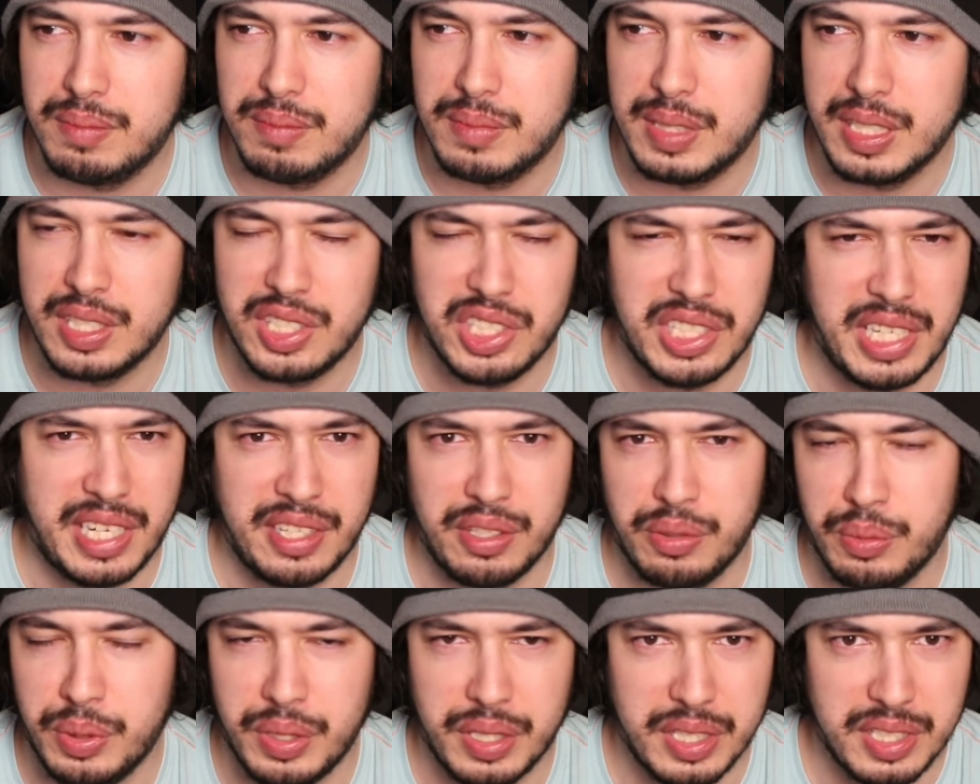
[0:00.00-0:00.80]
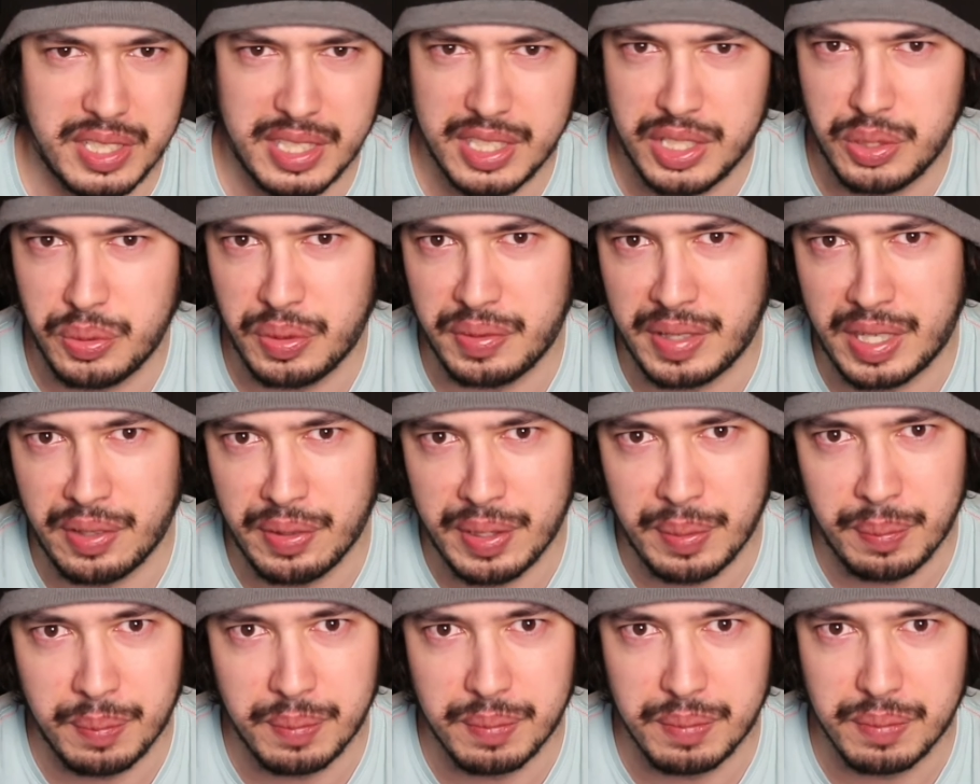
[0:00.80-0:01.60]
this channel wouldn't exist without
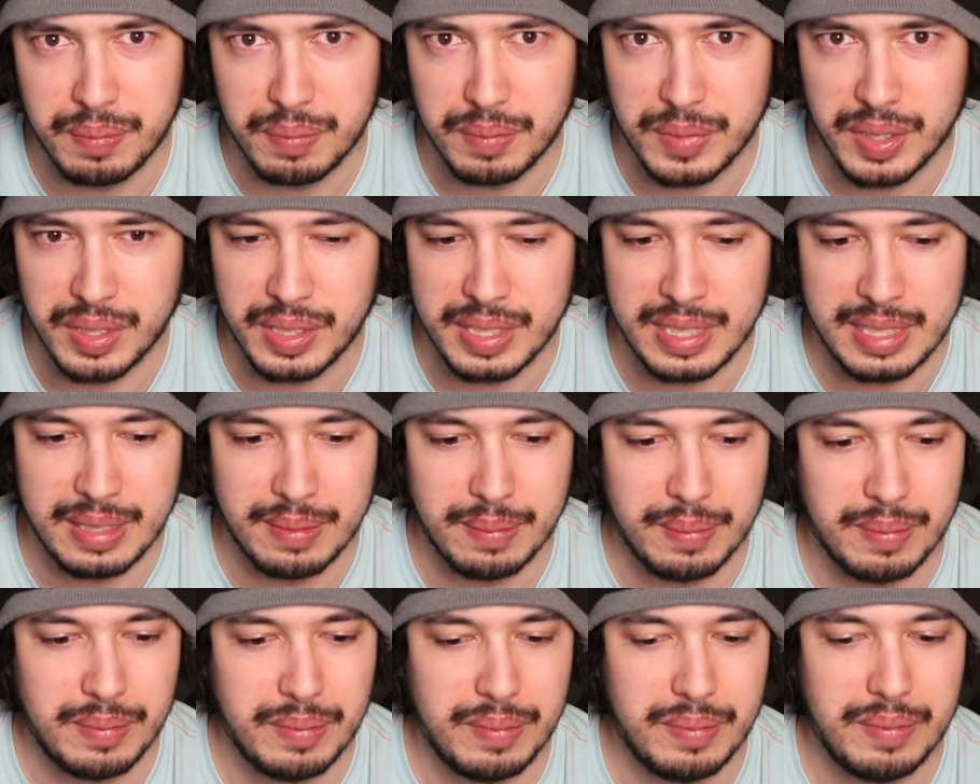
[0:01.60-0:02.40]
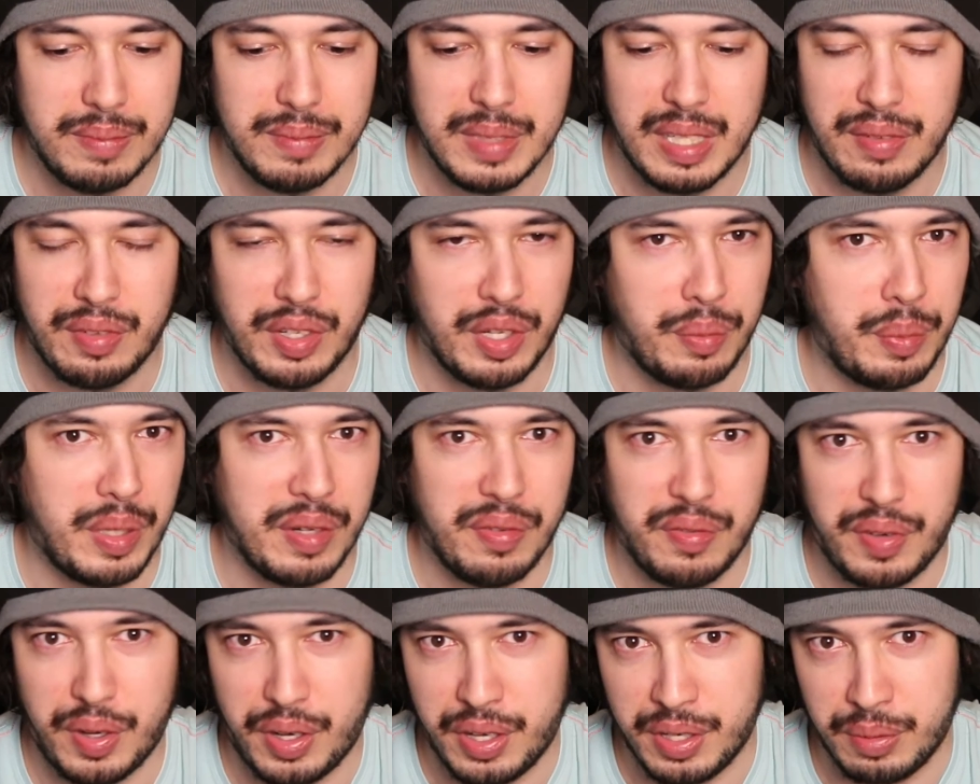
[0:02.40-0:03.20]
him. Like, even though my
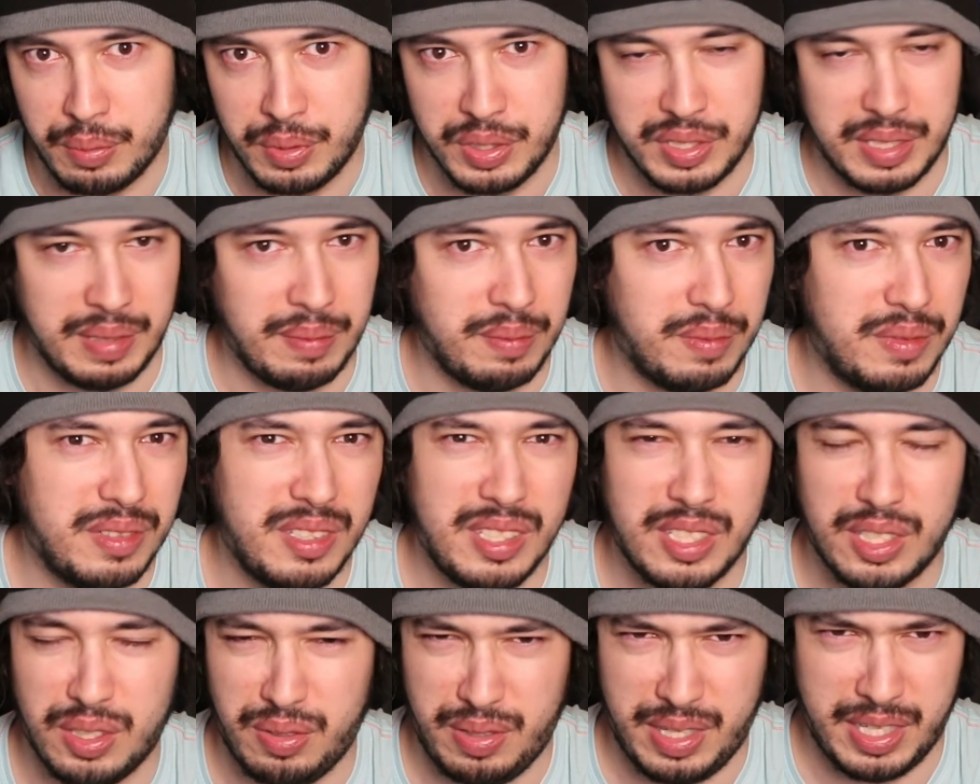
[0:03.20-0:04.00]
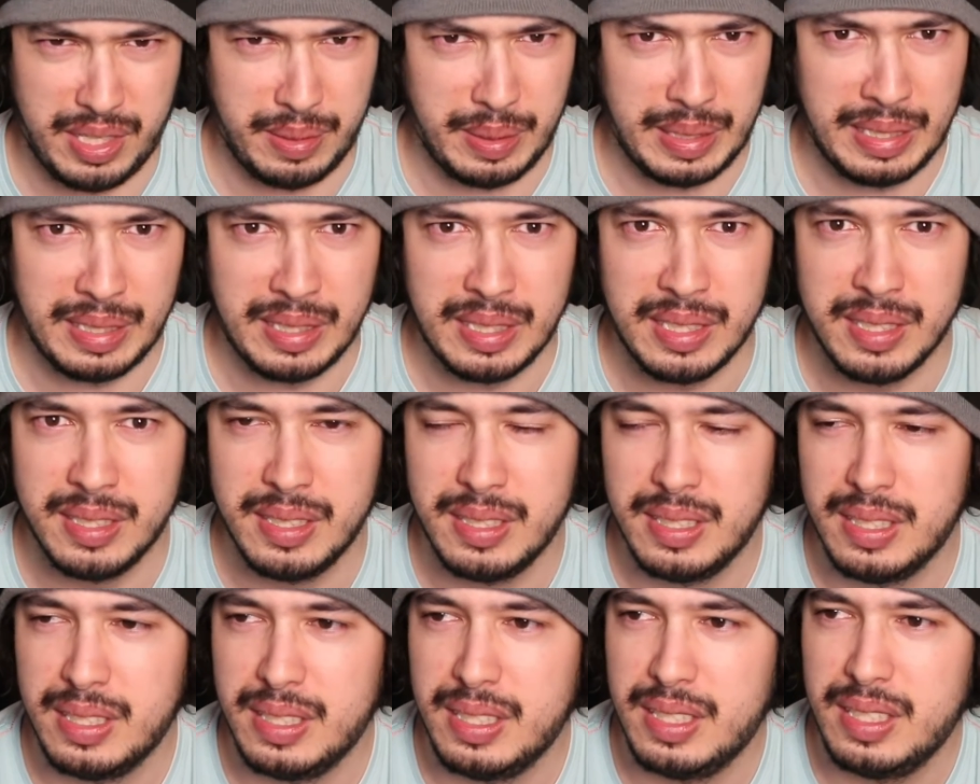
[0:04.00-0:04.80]
father was incredibly
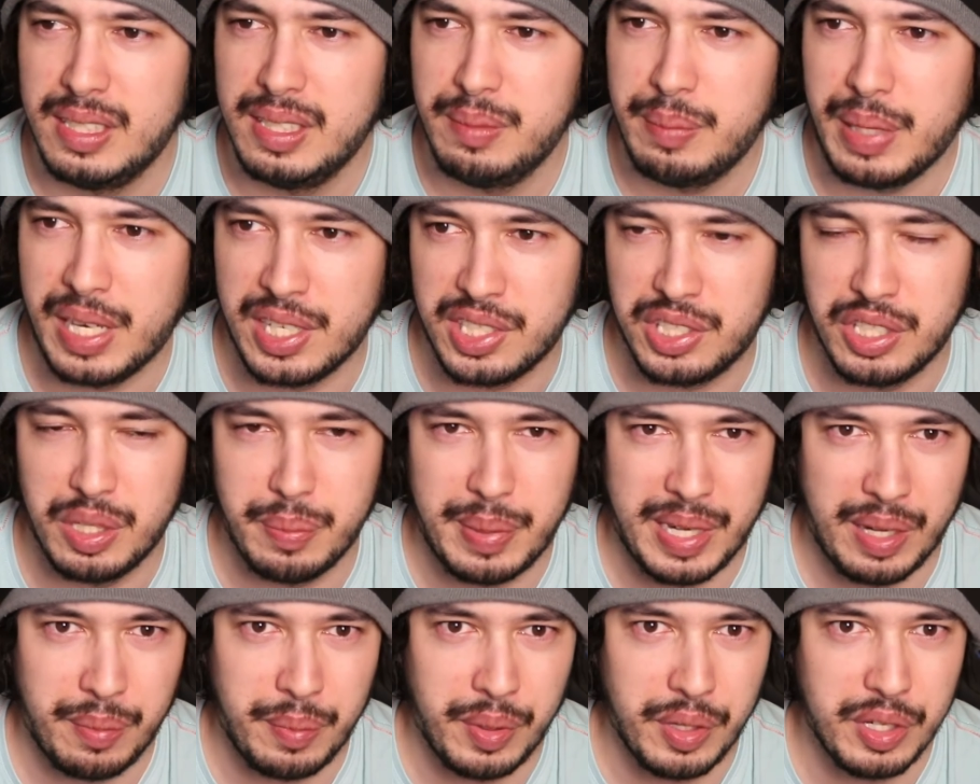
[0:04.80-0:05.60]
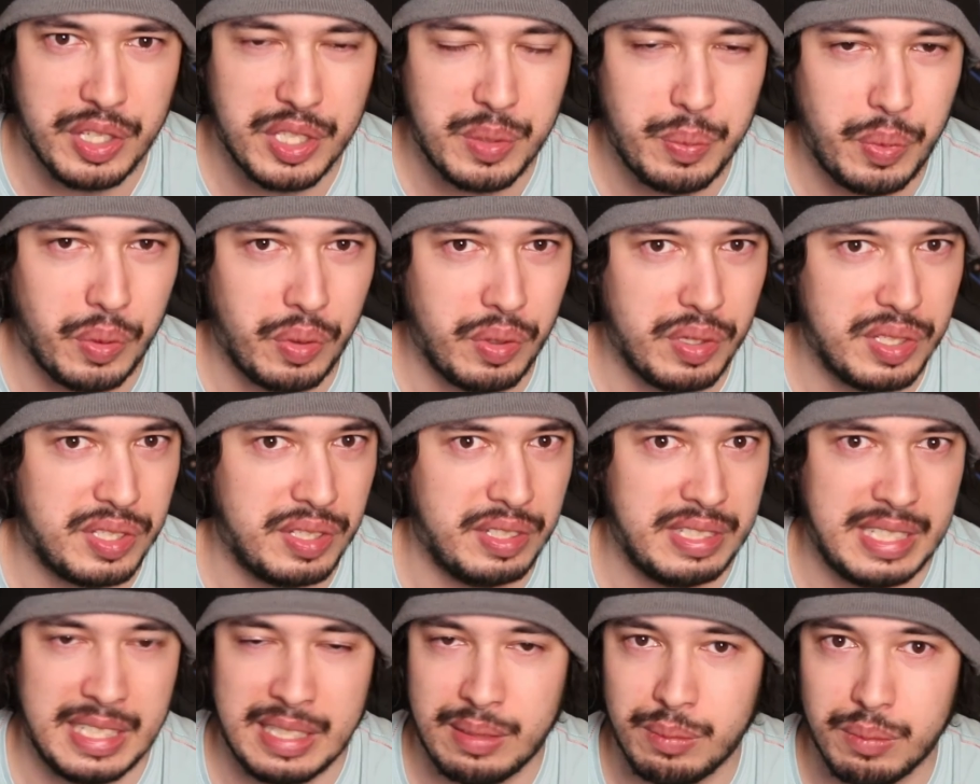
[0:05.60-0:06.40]
passionate about motorsports,
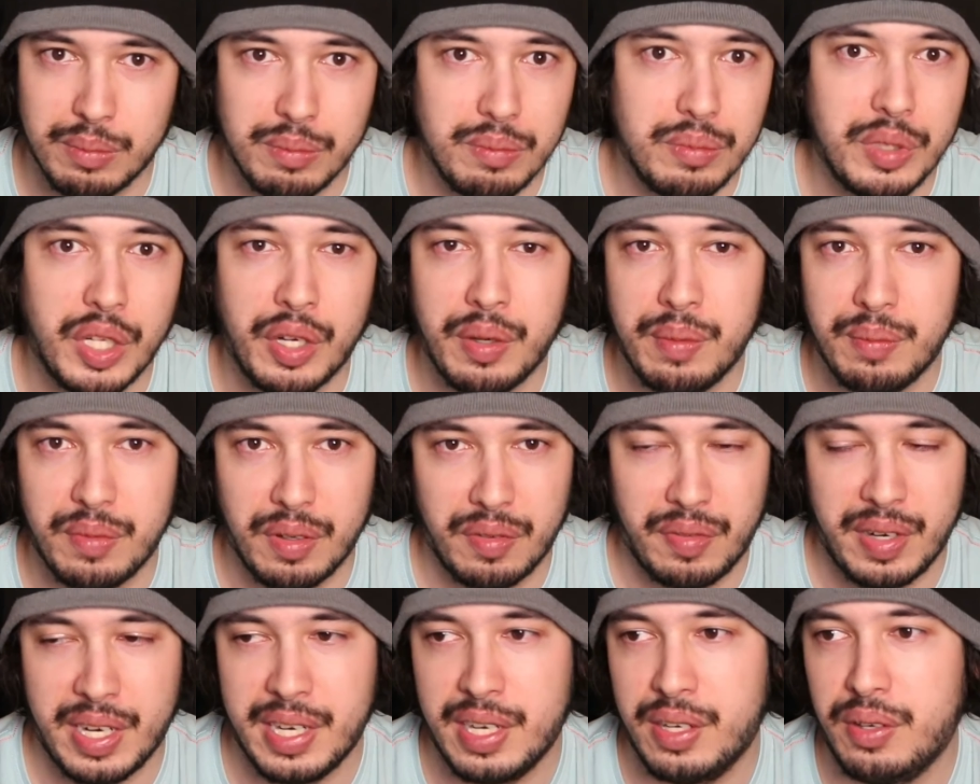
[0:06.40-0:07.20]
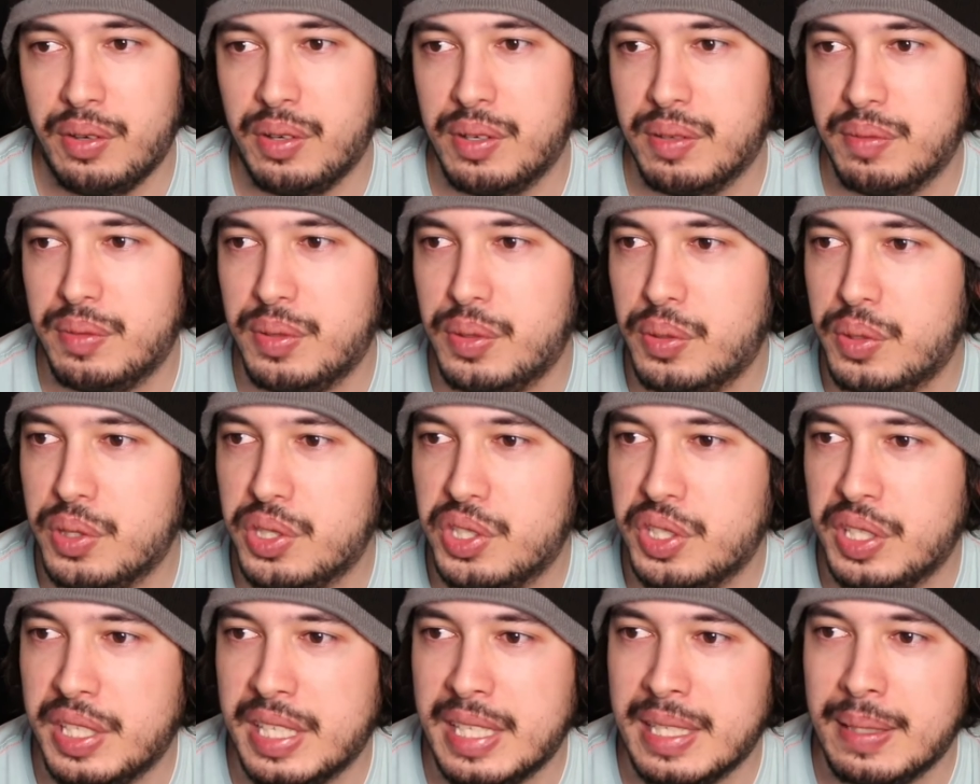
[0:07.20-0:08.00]
I didn't know him for very long,
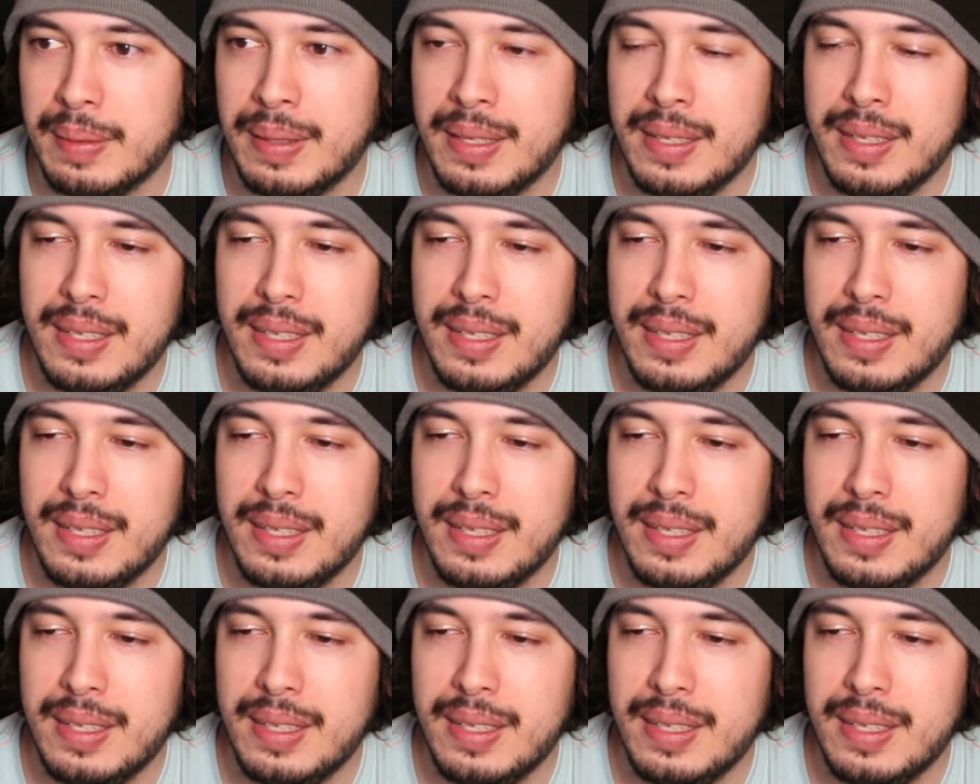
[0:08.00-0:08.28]
unfortunately.